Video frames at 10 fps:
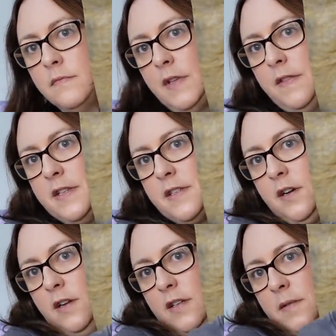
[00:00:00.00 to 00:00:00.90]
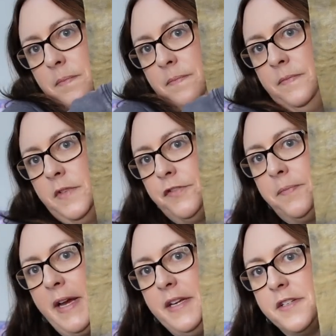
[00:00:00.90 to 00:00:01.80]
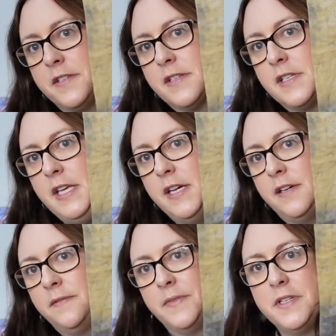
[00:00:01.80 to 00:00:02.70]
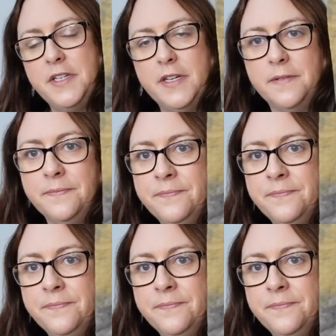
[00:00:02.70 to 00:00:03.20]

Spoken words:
this column of pages here this year.